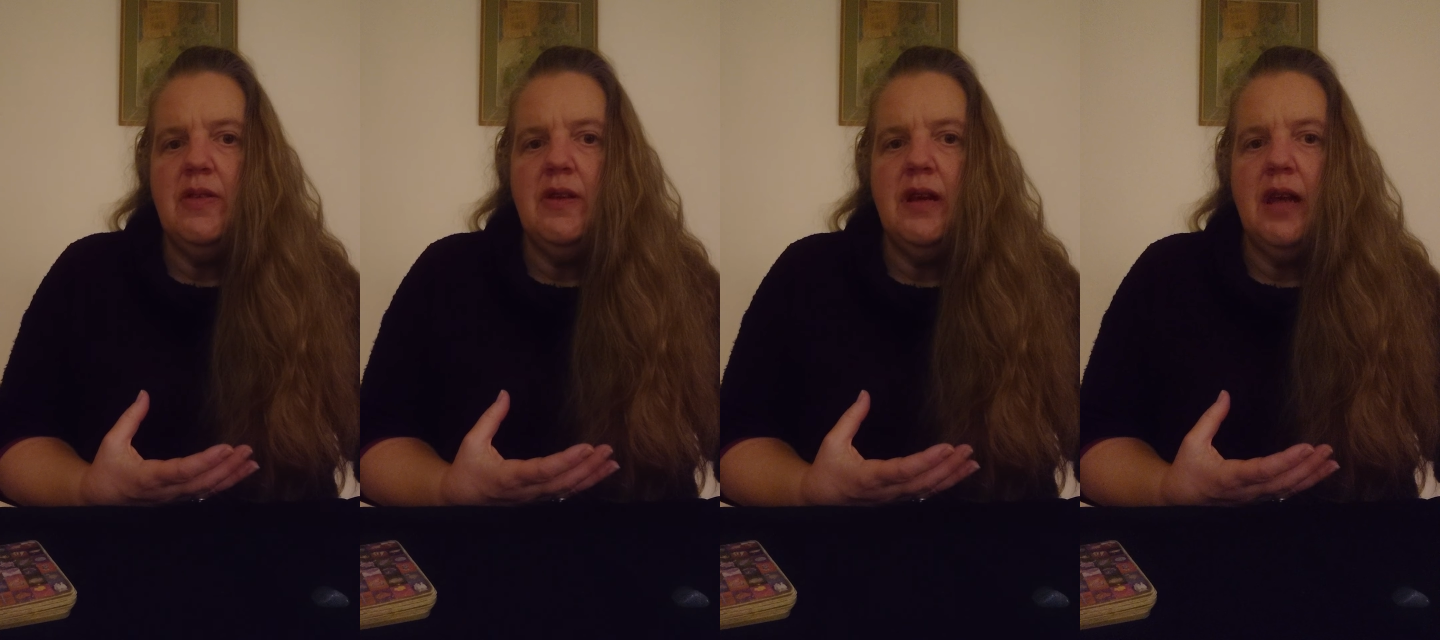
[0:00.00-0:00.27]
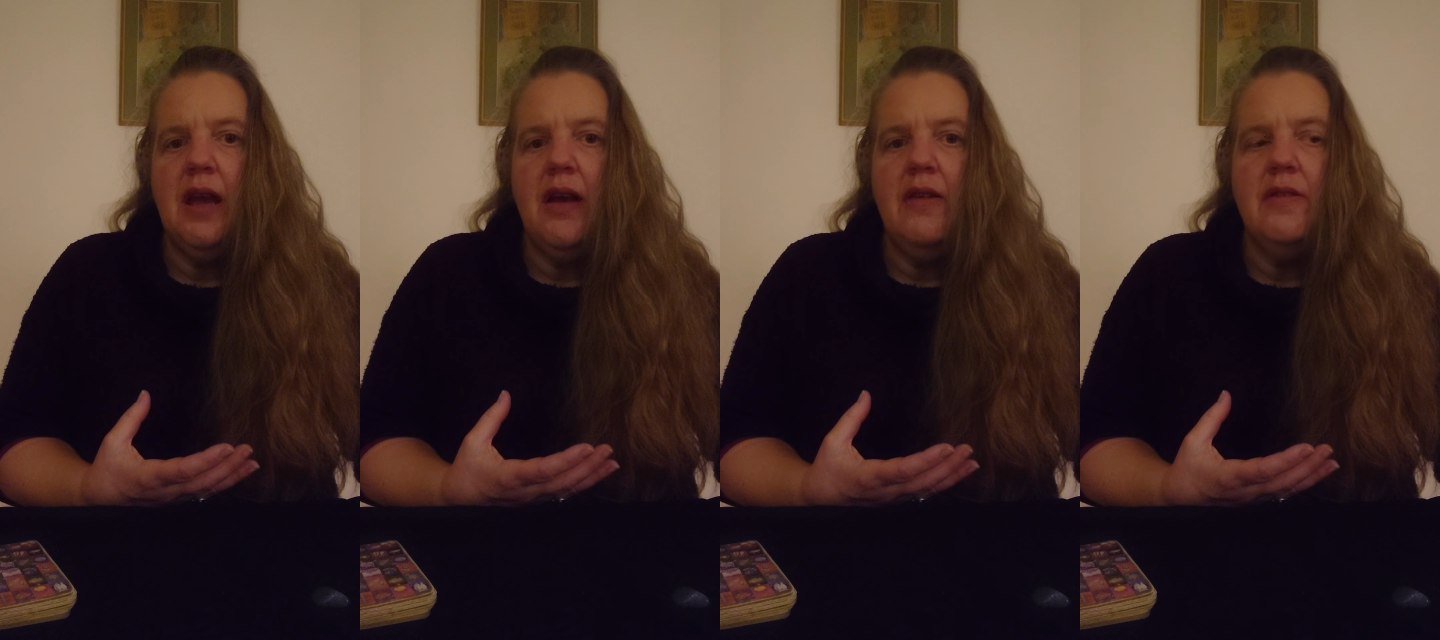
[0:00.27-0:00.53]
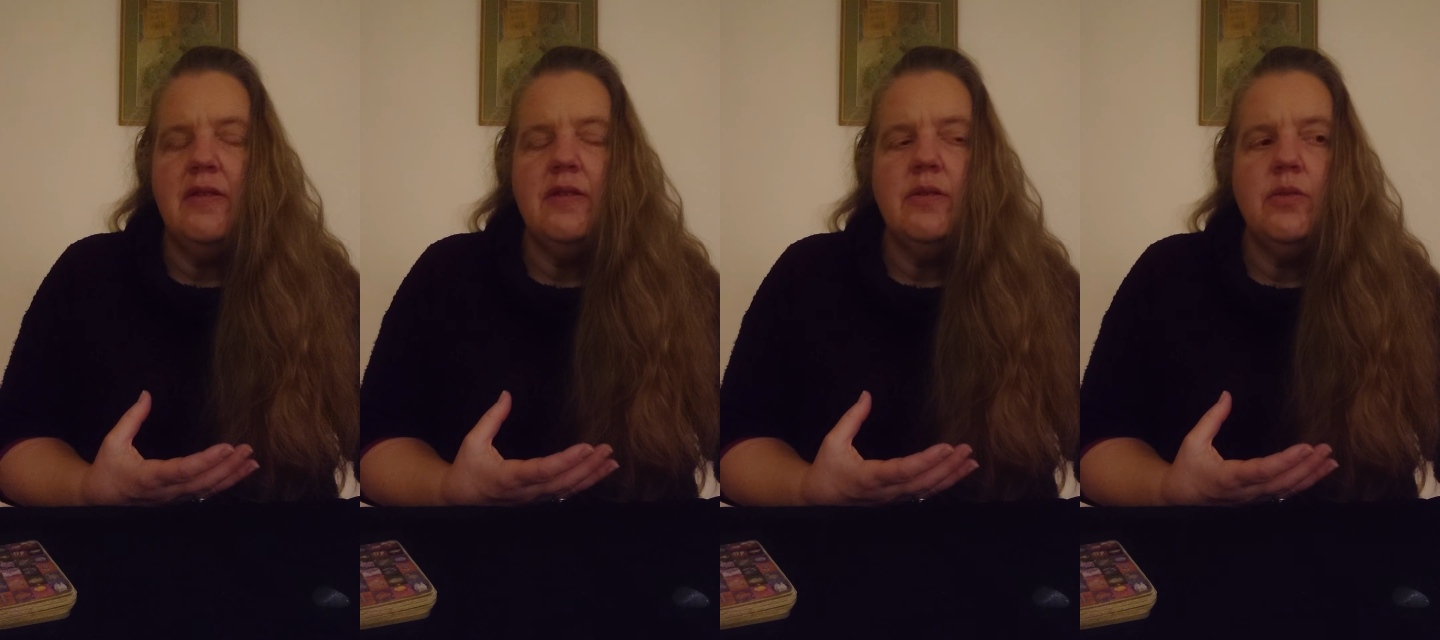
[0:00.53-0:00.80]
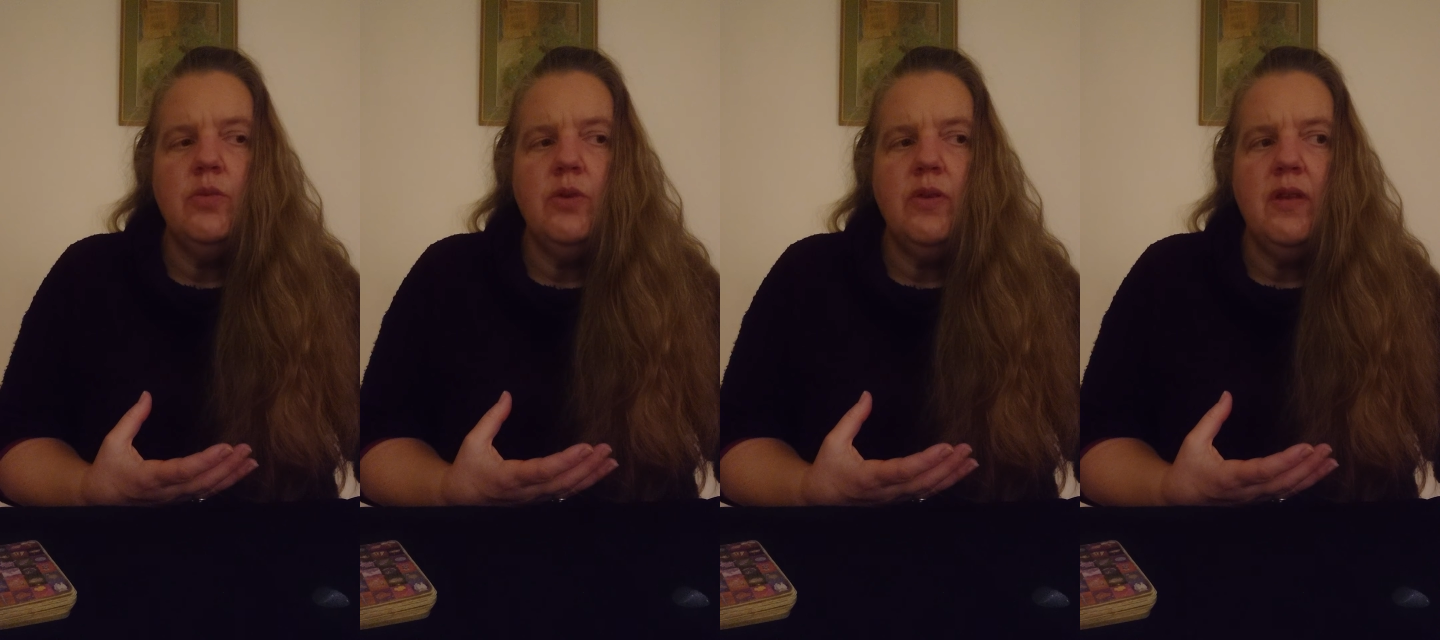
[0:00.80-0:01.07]
I guess,
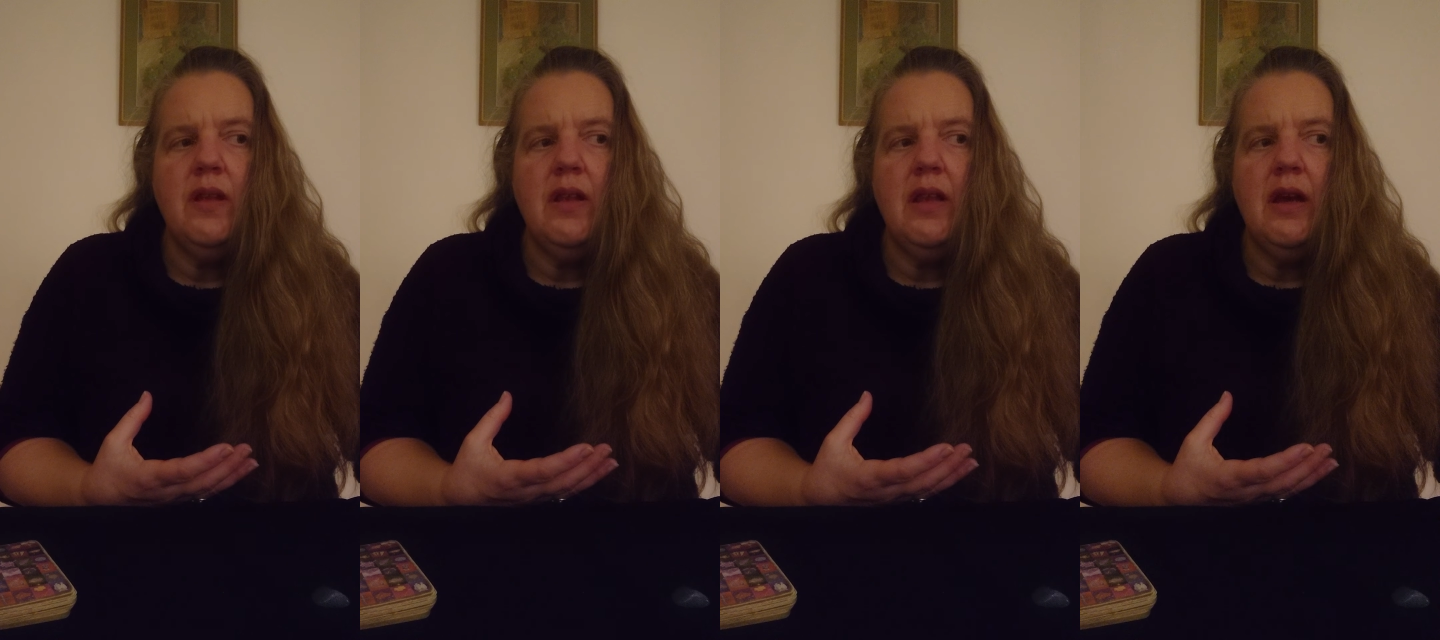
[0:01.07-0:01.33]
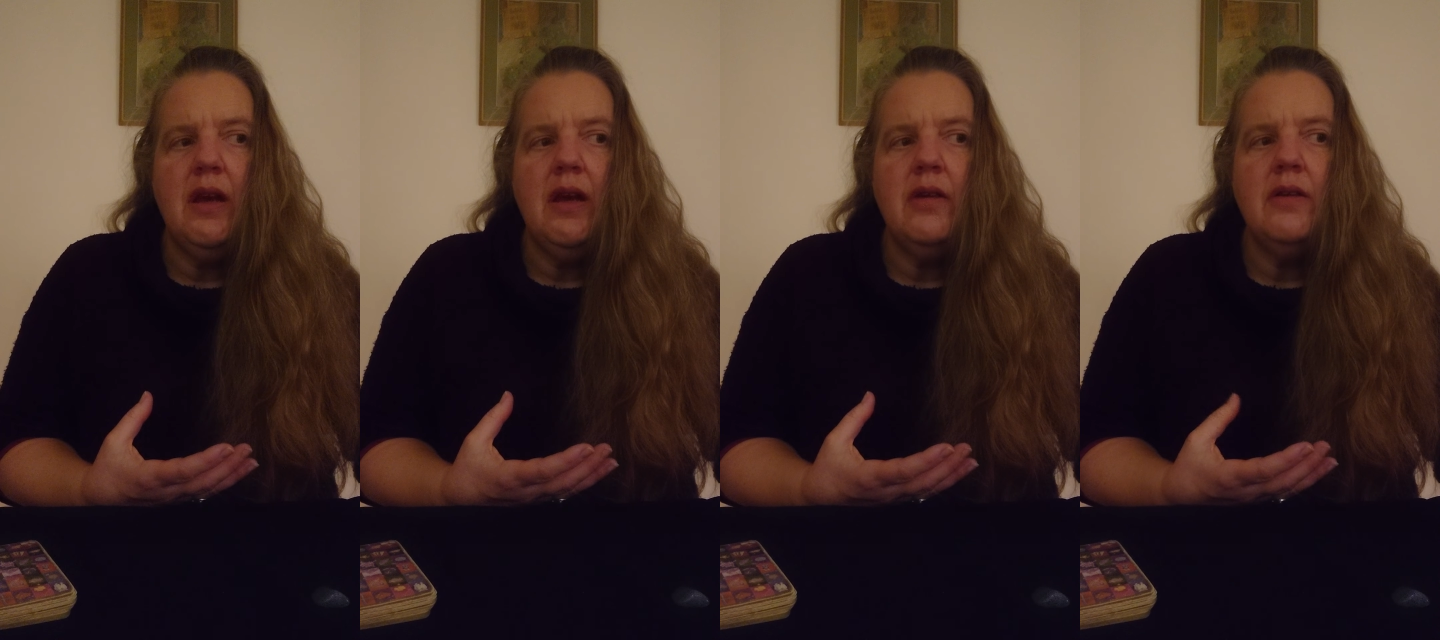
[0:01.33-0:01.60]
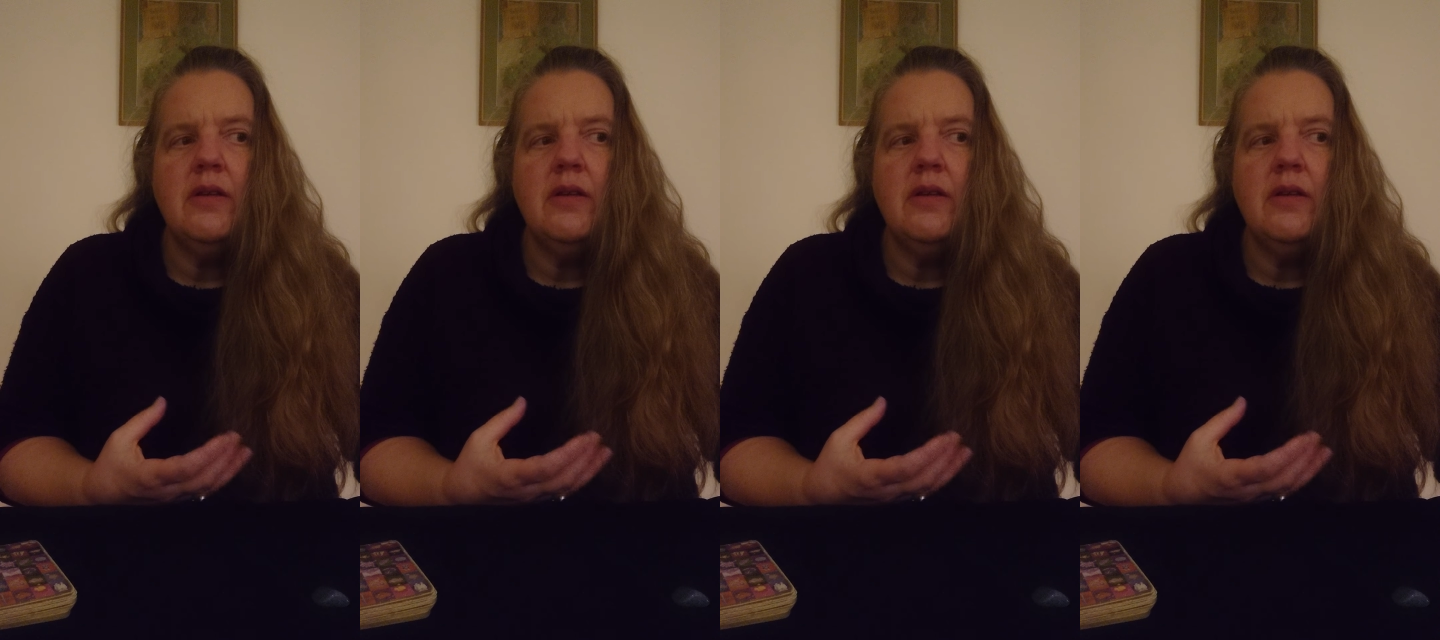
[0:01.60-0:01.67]
within that.